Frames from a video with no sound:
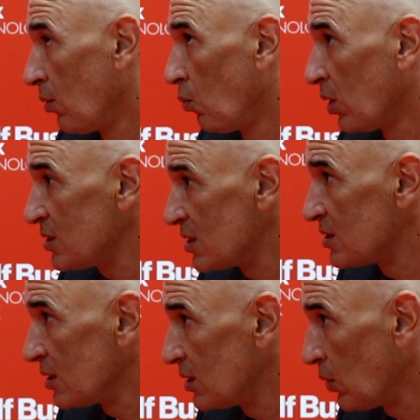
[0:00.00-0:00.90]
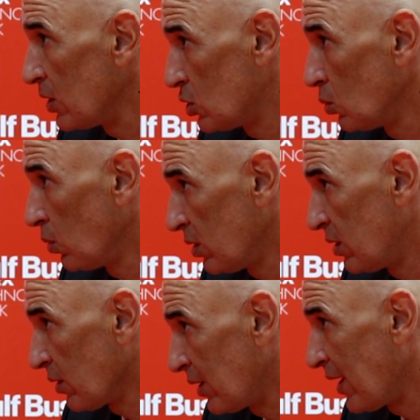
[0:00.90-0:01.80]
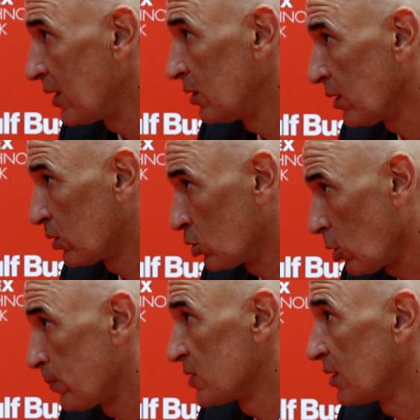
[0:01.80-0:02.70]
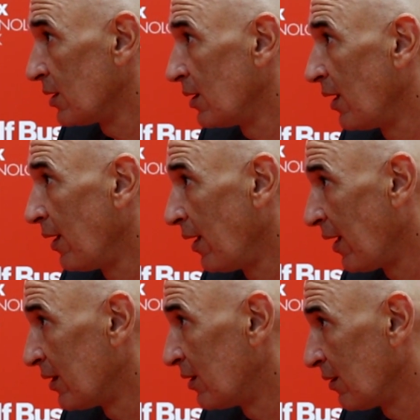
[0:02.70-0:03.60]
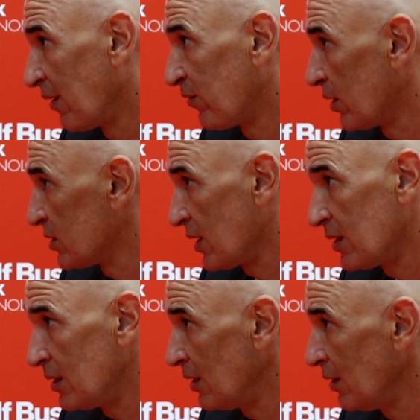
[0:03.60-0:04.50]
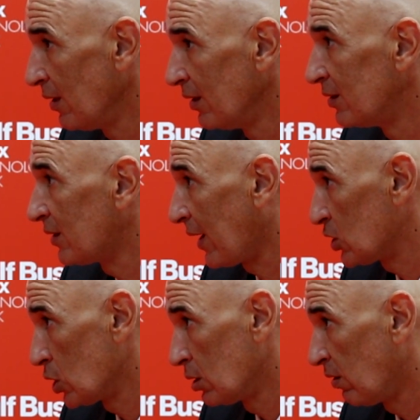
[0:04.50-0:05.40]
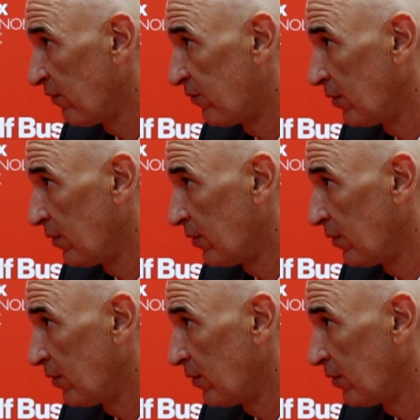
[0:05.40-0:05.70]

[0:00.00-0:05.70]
what's the situation with their land, their crops, and if there's any detection of